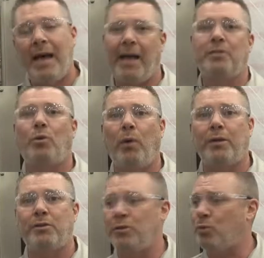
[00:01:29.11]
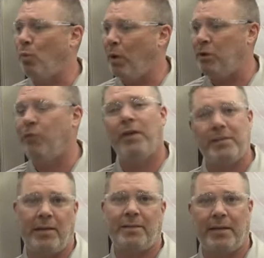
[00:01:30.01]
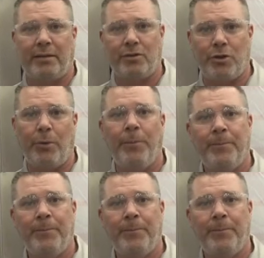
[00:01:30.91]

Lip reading: ask questions when you visit us at the show.